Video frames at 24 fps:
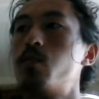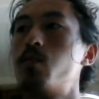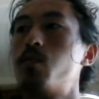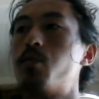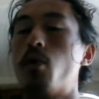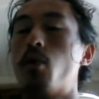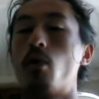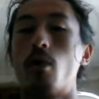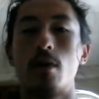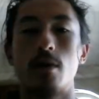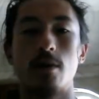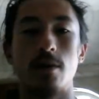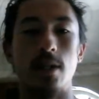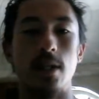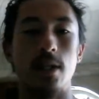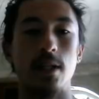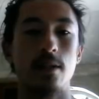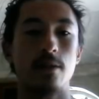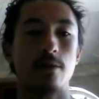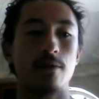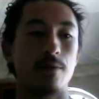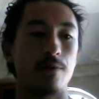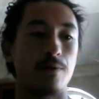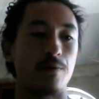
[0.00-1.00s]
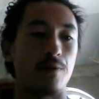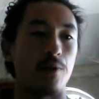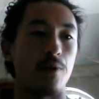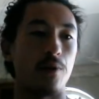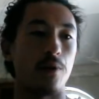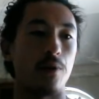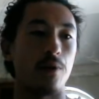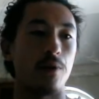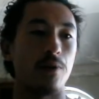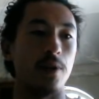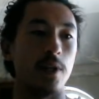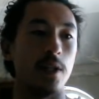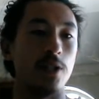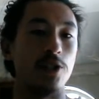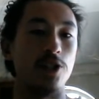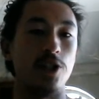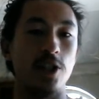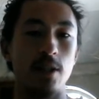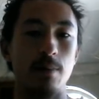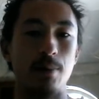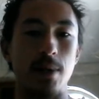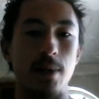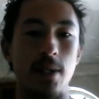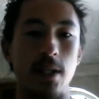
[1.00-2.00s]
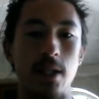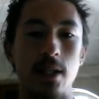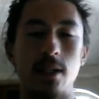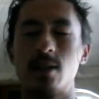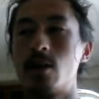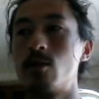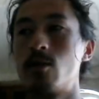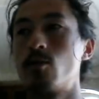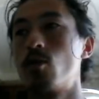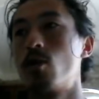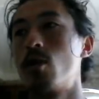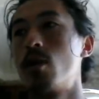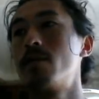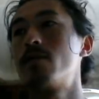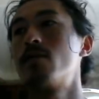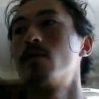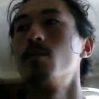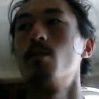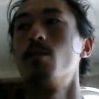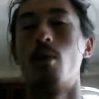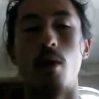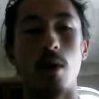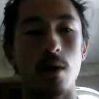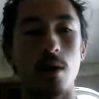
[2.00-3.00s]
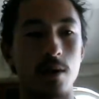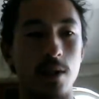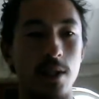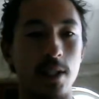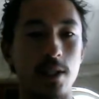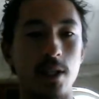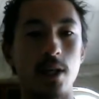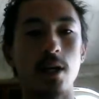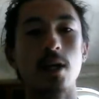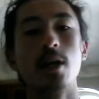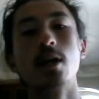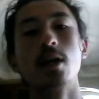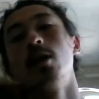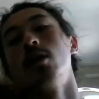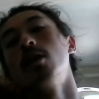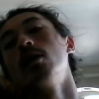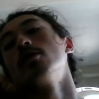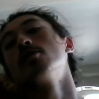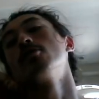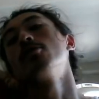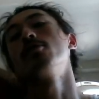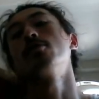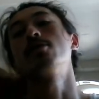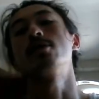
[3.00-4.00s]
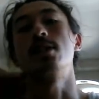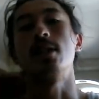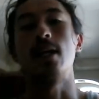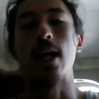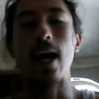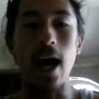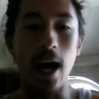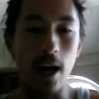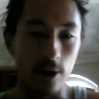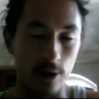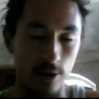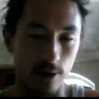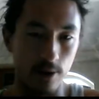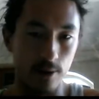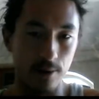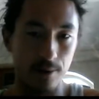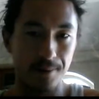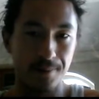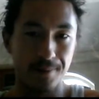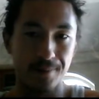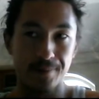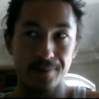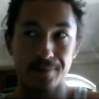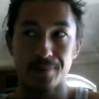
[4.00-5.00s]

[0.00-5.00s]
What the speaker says: Portland for the GP, and then roll up from Portland to Seattle.